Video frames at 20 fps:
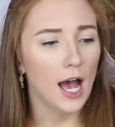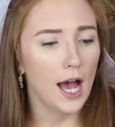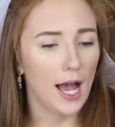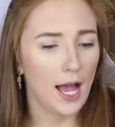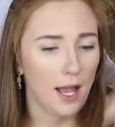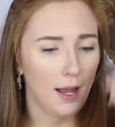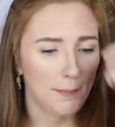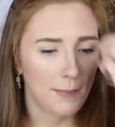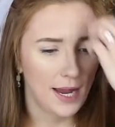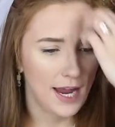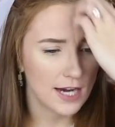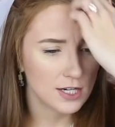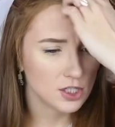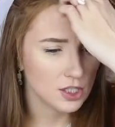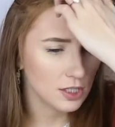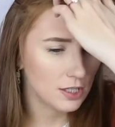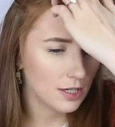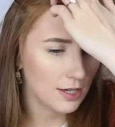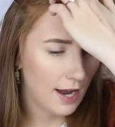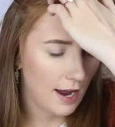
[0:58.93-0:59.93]
um, I
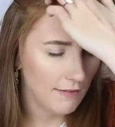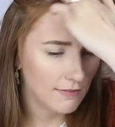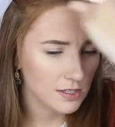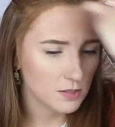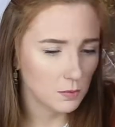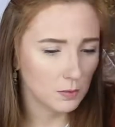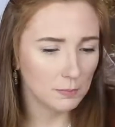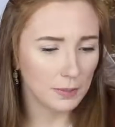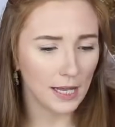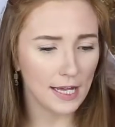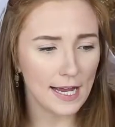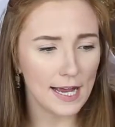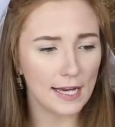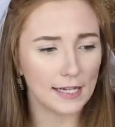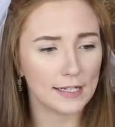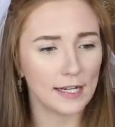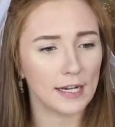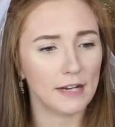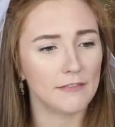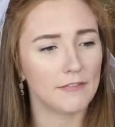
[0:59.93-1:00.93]
actually didn't have this one
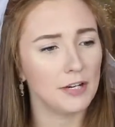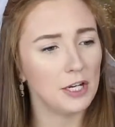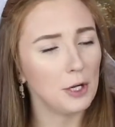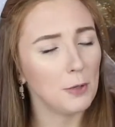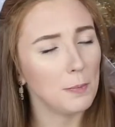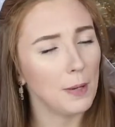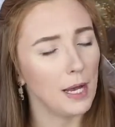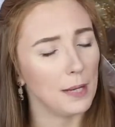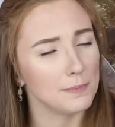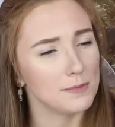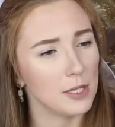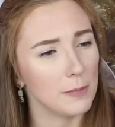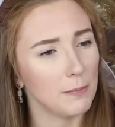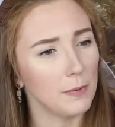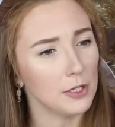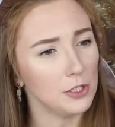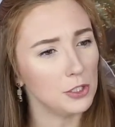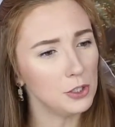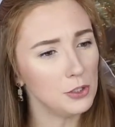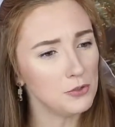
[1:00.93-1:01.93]
planned and a video popped up
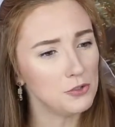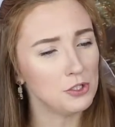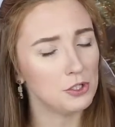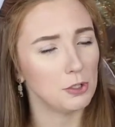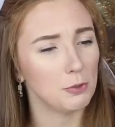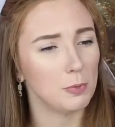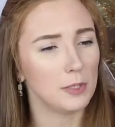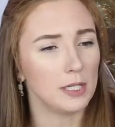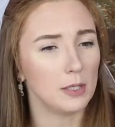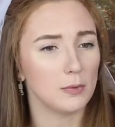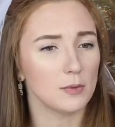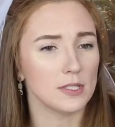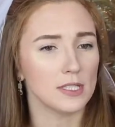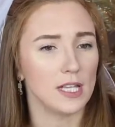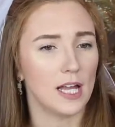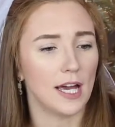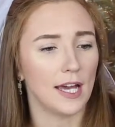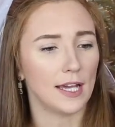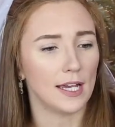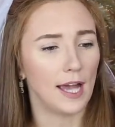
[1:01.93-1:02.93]
on YouTube and it was
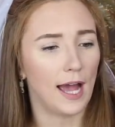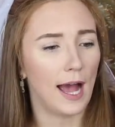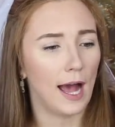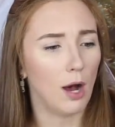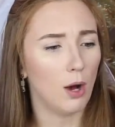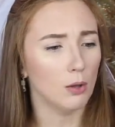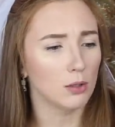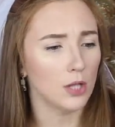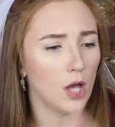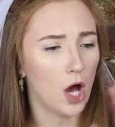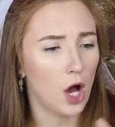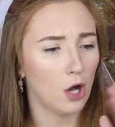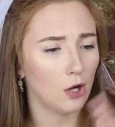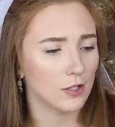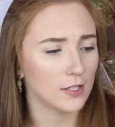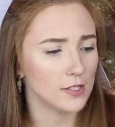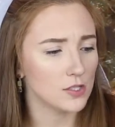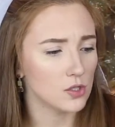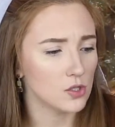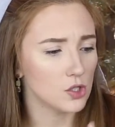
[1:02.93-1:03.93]
like, how
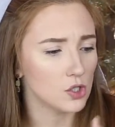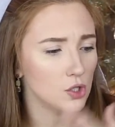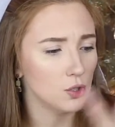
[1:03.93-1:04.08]
long is